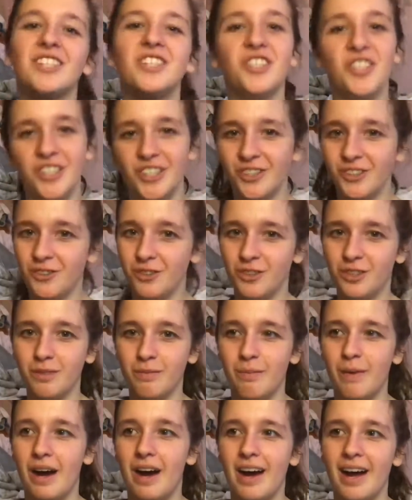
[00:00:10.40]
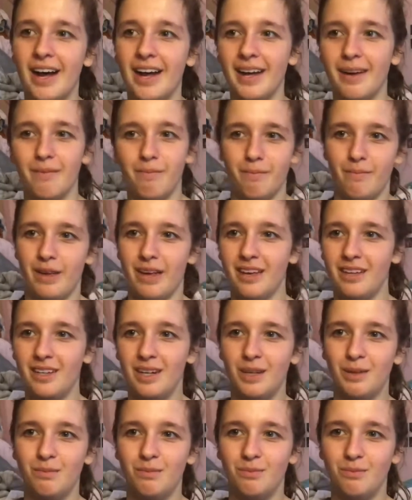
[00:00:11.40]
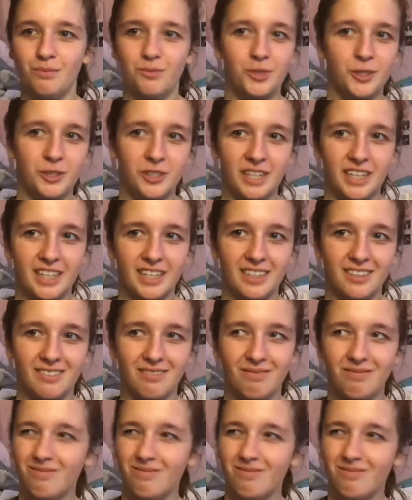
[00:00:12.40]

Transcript: choose my makeup routine.